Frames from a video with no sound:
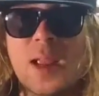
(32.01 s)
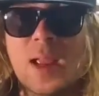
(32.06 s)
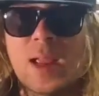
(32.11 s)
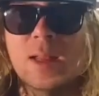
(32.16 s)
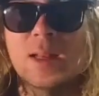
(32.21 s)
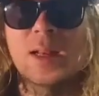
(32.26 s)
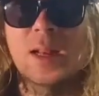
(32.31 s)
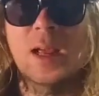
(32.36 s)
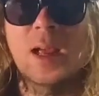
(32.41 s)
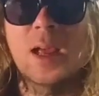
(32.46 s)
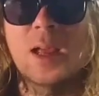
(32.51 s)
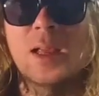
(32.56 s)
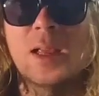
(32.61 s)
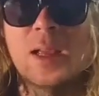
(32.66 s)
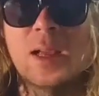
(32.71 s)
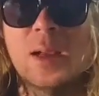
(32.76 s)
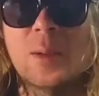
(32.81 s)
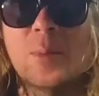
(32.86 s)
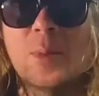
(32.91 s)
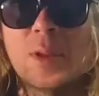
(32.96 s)
and
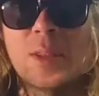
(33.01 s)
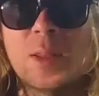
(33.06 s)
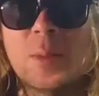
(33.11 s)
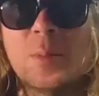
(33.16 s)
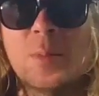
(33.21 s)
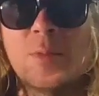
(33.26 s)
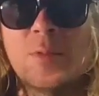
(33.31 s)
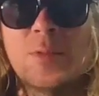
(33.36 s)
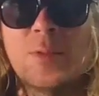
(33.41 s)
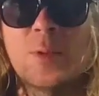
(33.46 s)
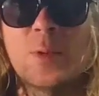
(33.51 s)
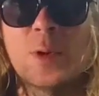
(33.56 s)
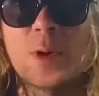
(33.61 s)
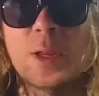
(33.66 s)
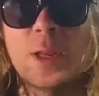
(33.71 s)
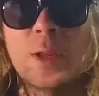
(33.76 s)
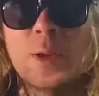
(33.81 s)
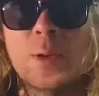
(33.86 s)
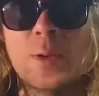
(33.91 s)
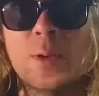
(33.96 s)
I bring them
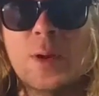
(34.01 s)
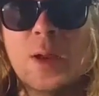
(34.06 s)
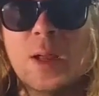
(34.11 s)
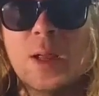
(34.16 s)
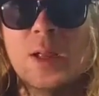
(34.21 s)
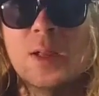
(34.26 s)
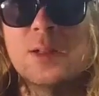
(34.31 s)
before you